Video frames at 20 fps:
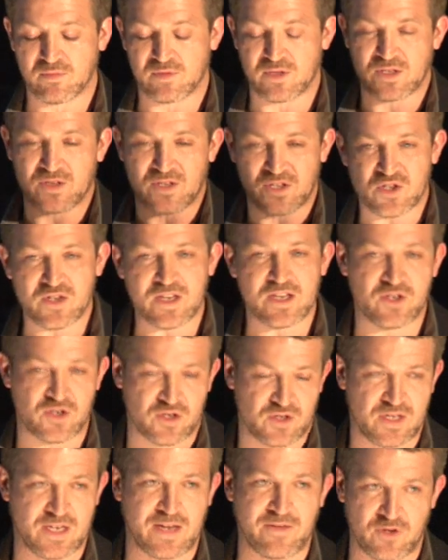the
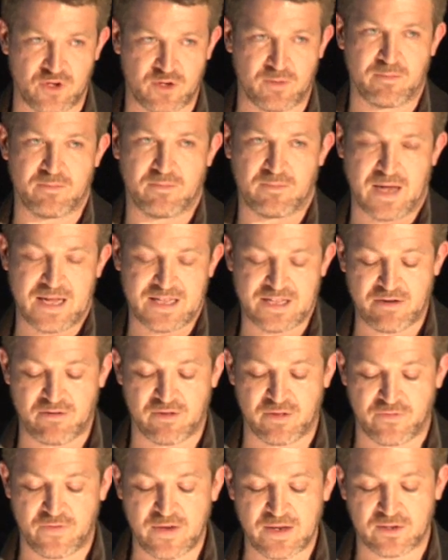seizures, to give you some idea of
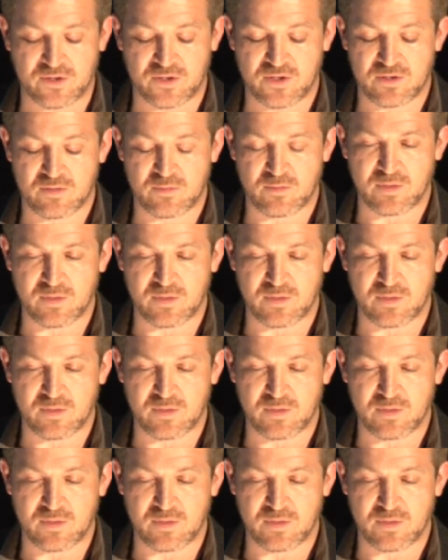the figures,